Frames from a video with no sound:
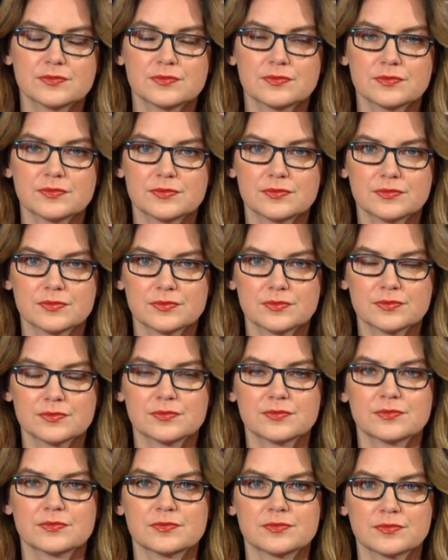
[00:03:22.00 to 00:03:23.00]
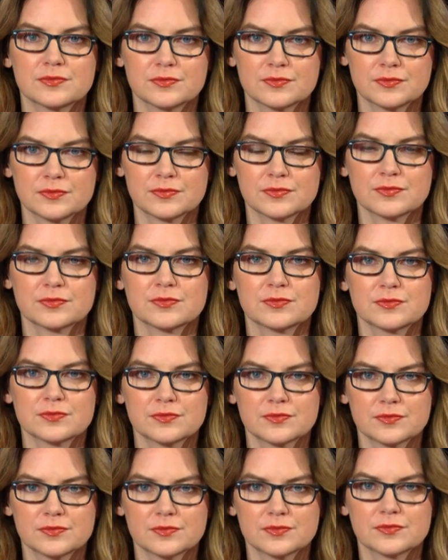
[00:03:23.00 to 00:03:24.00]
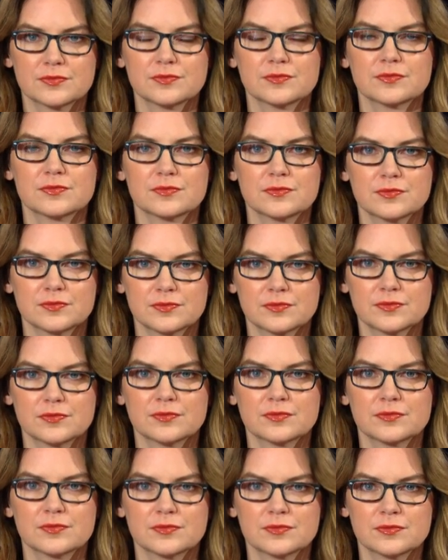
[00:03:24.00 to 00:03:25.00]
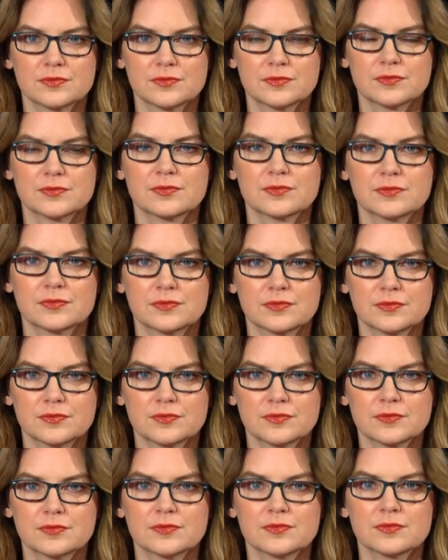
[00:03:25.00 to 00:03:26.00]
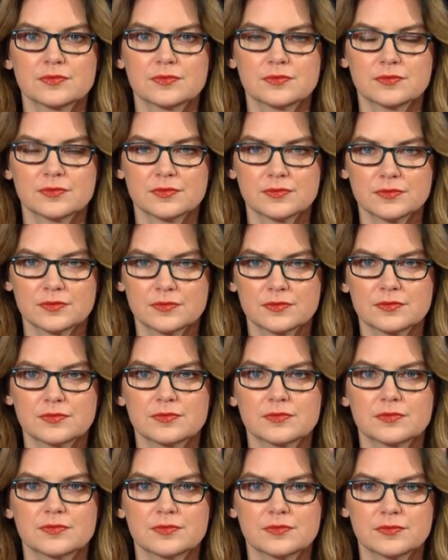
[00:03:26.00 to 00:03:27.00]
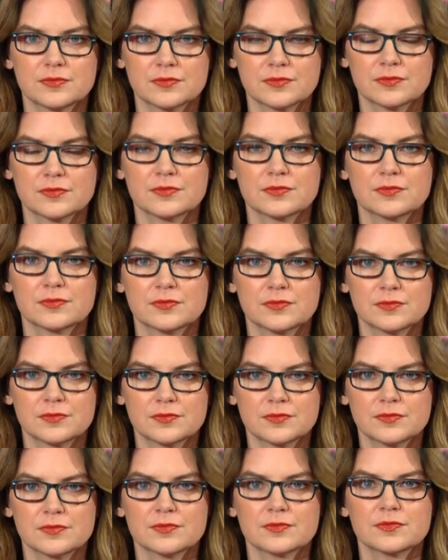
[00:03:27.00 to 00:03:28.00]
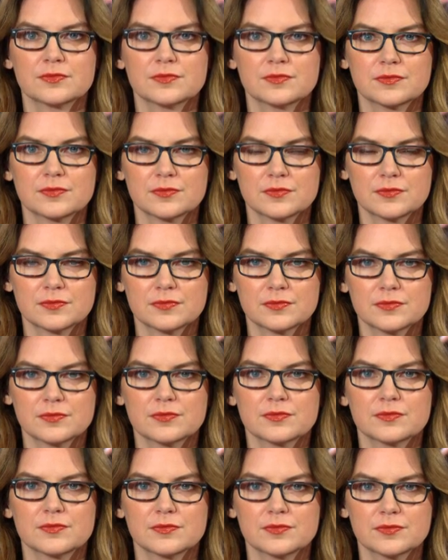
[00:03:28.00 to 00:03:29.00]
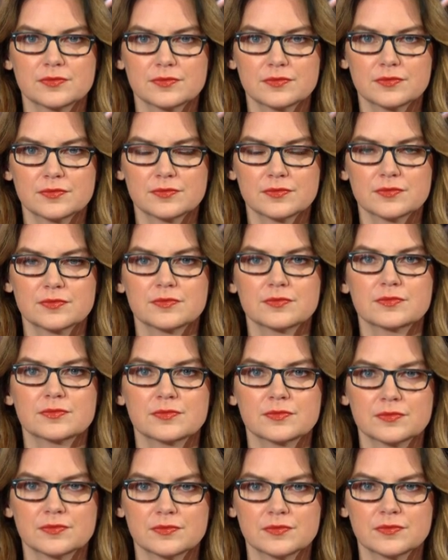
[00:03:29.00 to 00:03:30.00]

(not speaking)